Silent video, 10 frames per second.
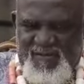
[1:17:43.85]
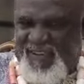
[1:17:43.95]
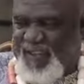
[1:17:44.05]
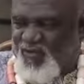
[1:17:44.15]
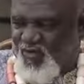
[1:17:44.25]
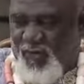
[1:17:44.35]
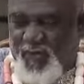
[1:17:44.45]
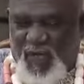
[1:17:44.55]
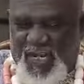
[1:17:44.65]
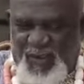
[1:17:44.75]
In fact,
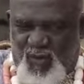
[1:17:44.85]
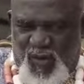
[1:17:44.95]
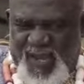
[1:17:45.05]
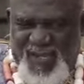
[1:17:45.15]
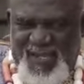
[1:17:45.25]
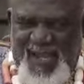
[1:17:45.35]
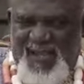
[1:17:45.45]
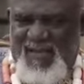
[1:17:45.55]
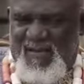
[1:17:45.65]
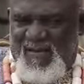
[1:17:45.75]
two of your legs to
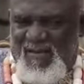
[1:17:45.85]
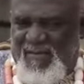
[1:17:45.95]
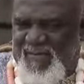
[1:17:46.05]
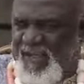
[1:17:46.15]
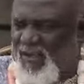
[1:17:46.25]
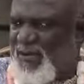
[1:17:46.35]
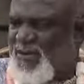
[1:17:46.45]
enter my